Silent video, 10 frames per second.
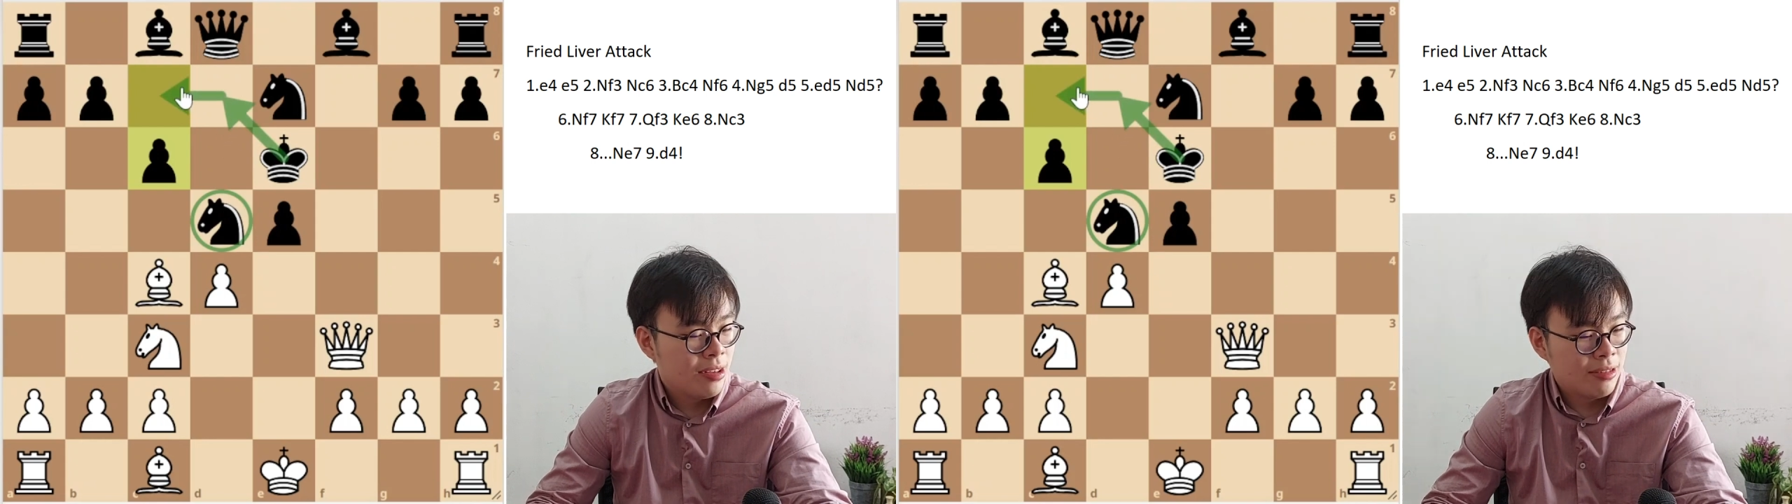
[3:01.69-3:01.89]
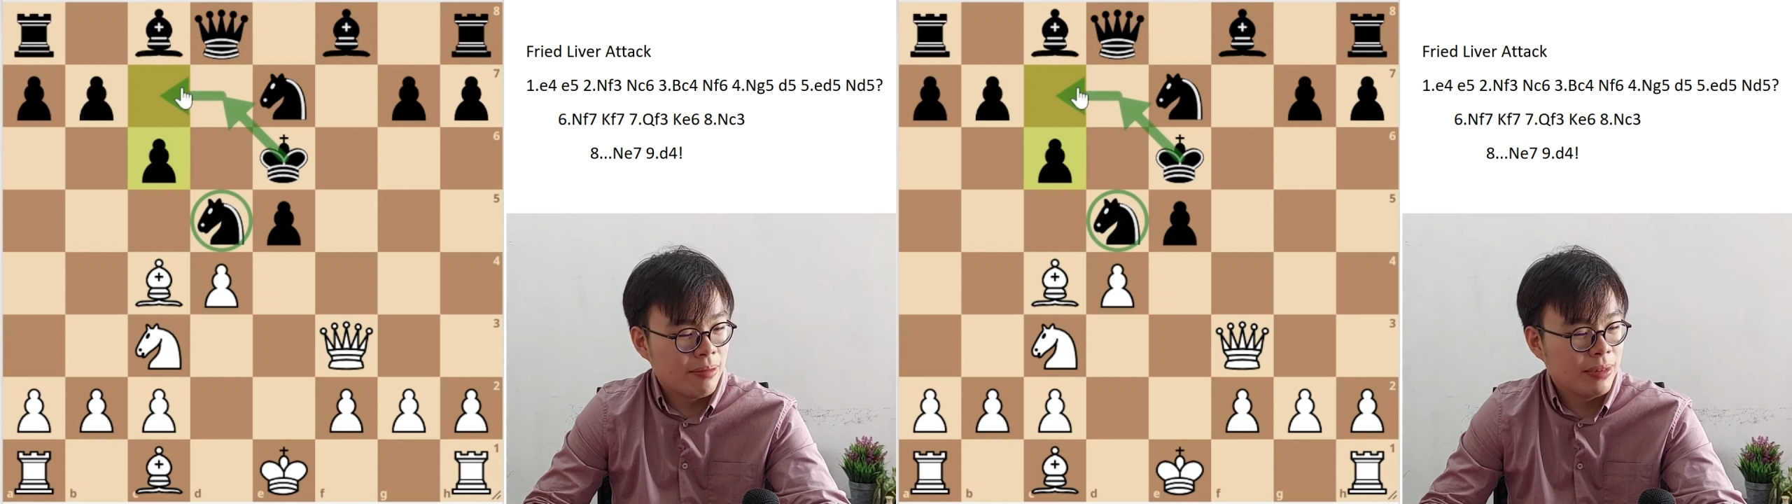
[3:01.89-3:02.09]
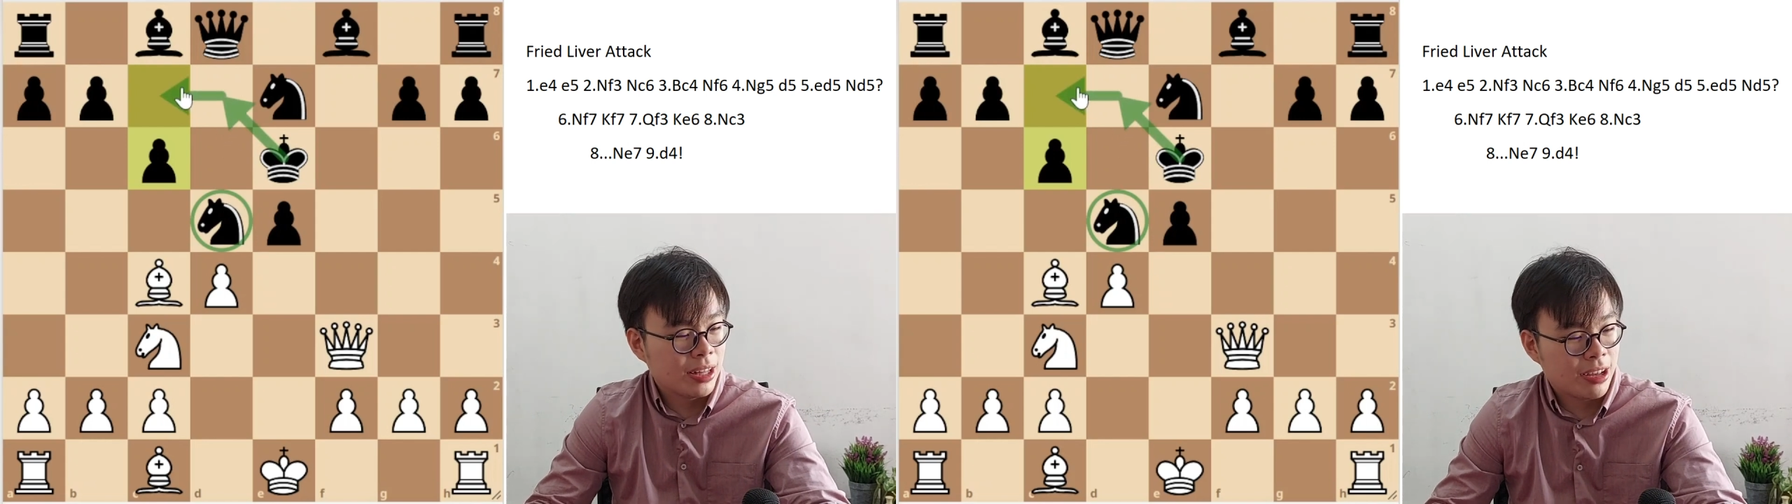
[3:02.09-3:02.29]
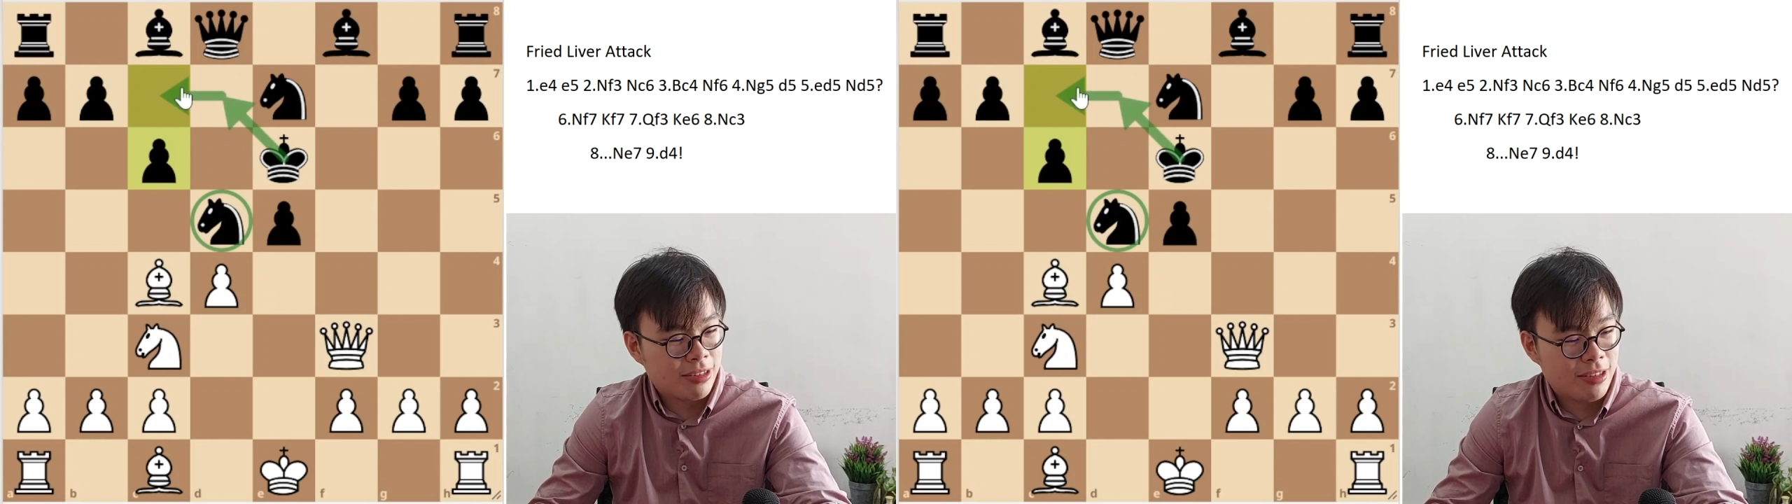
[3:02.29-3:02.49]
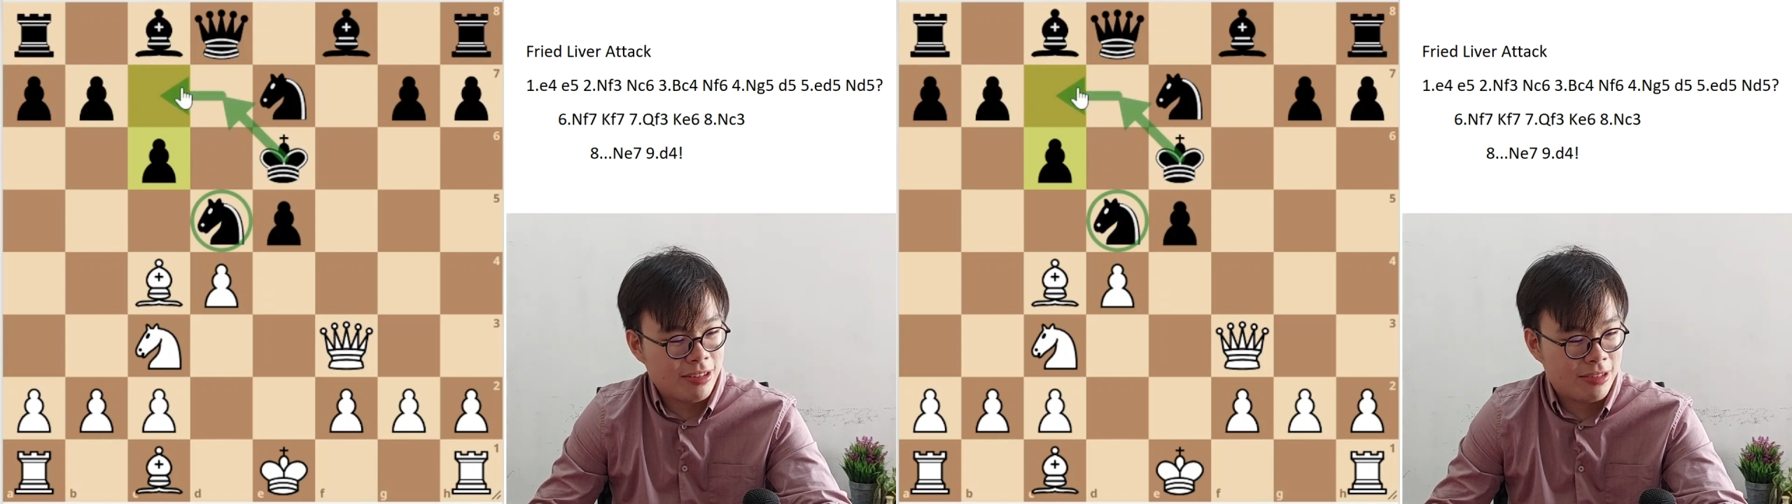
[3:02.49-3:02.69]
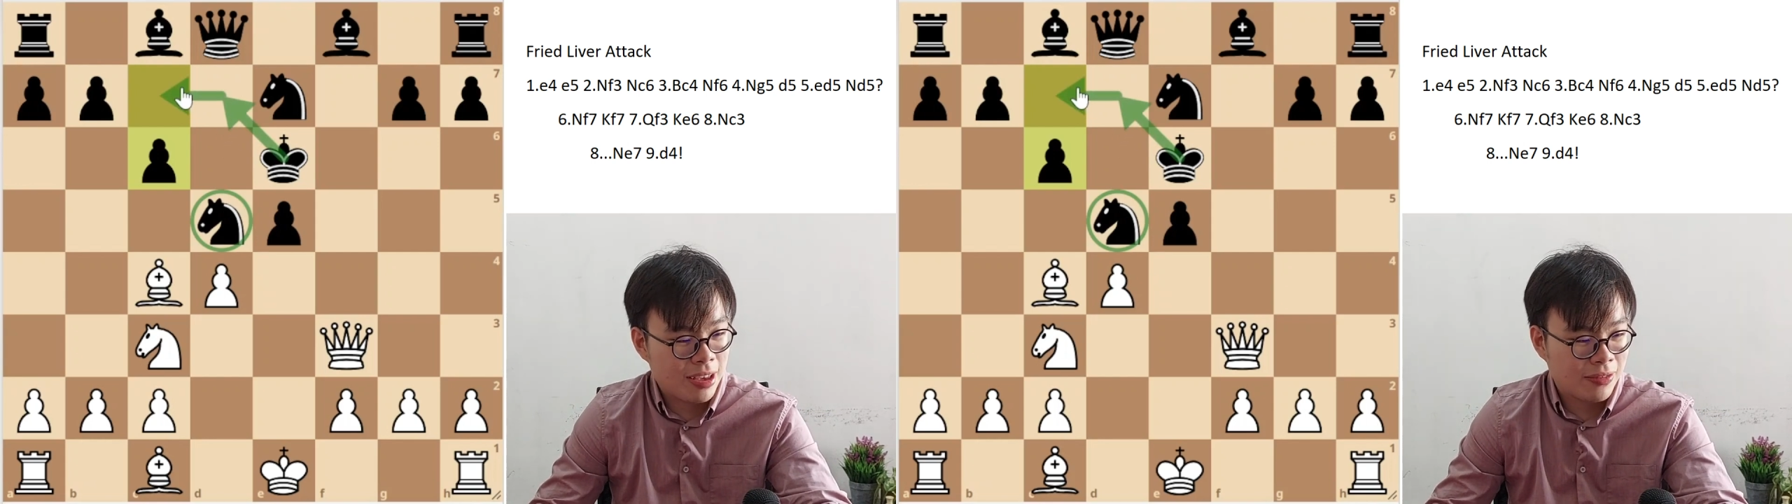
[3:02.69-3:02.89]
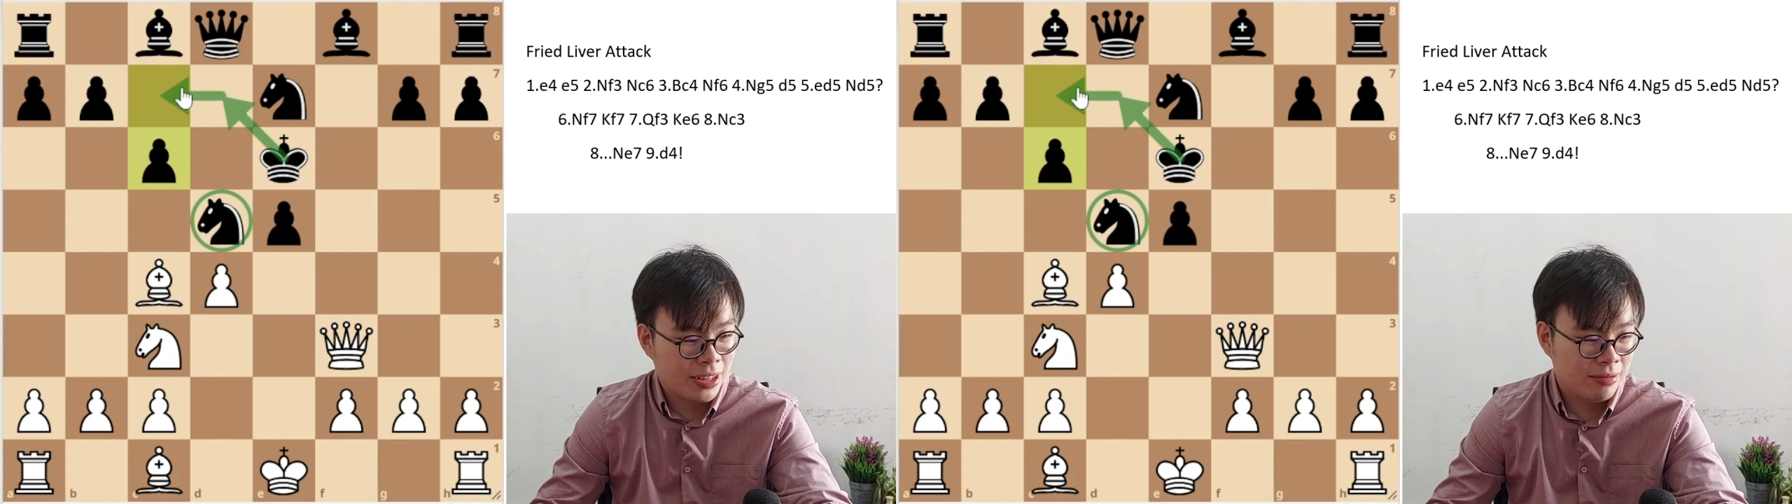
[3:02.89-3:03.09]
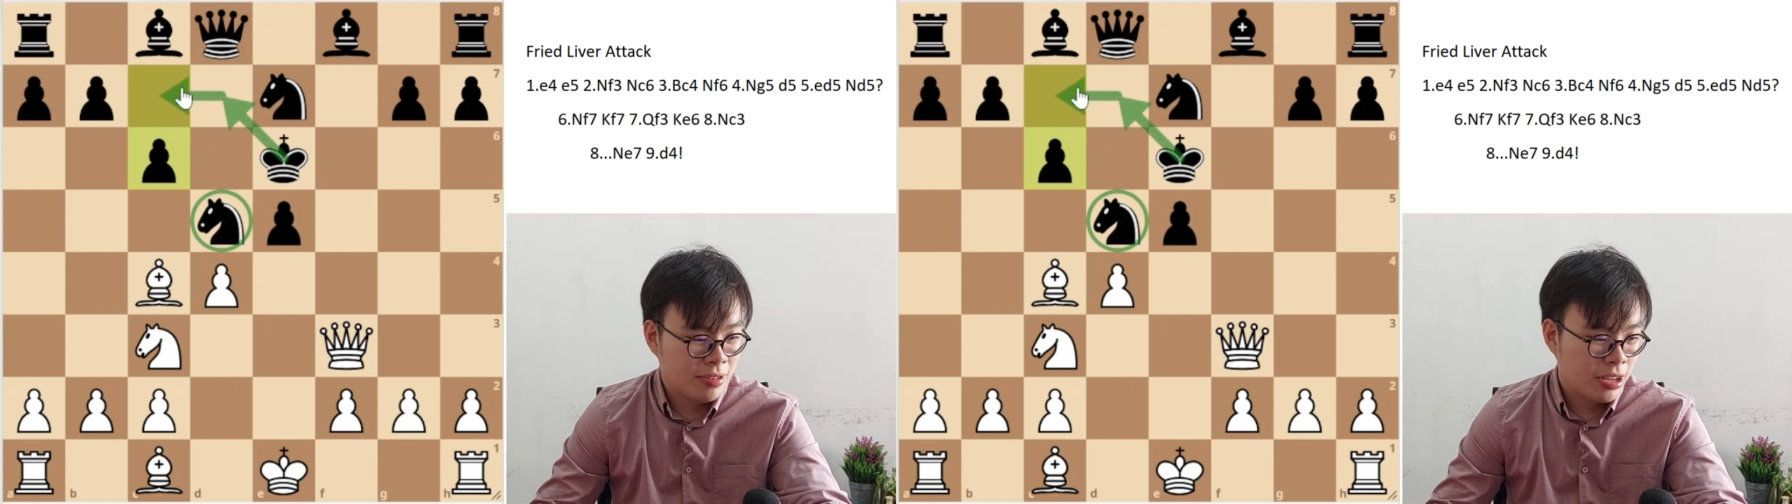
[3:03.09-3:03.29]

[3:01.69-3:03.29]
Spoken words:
something like c7,